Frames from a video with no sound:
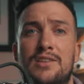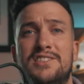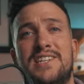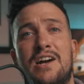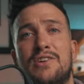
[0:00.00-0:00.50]

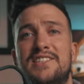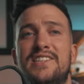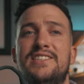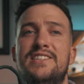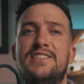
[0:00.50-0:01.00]
Let's now get to
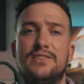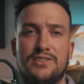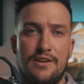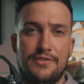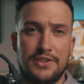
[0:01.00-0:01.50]
the details
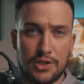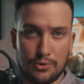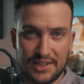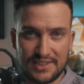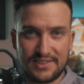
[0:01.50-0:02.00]
of the
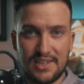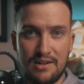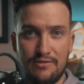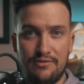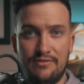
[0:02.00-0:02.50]
token
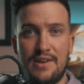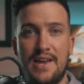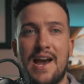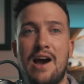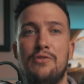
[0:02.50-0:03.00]
itself
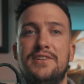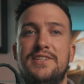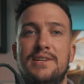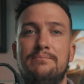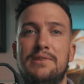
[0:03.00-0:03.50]
and how the
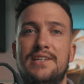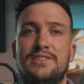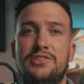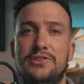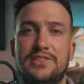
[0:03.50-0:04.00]
team
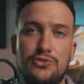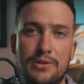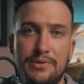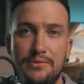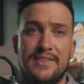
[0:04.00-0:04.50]
plans to distribute.